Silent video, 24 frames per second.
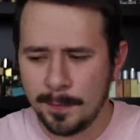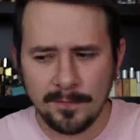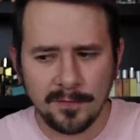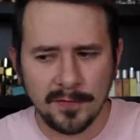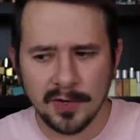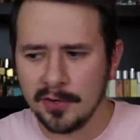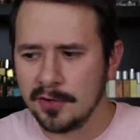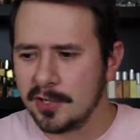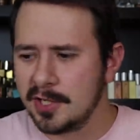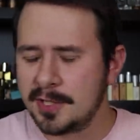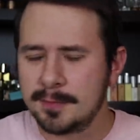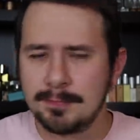
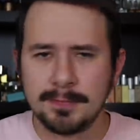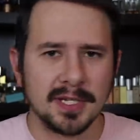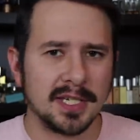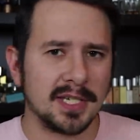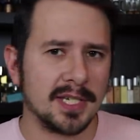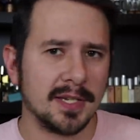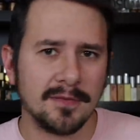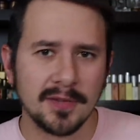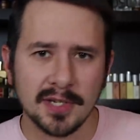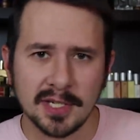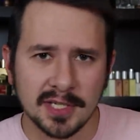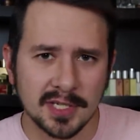very
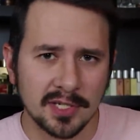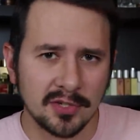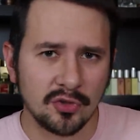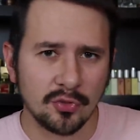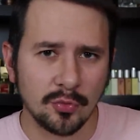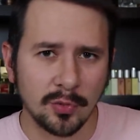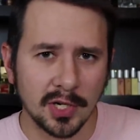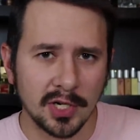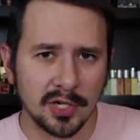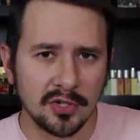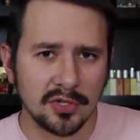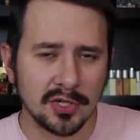specific
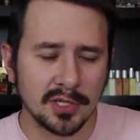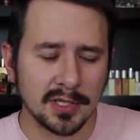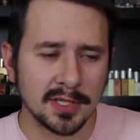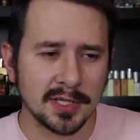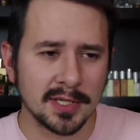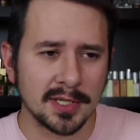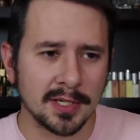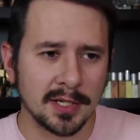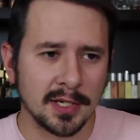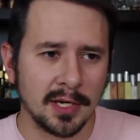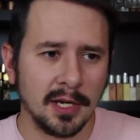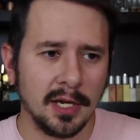
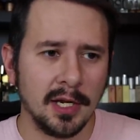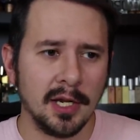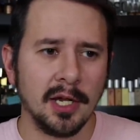situations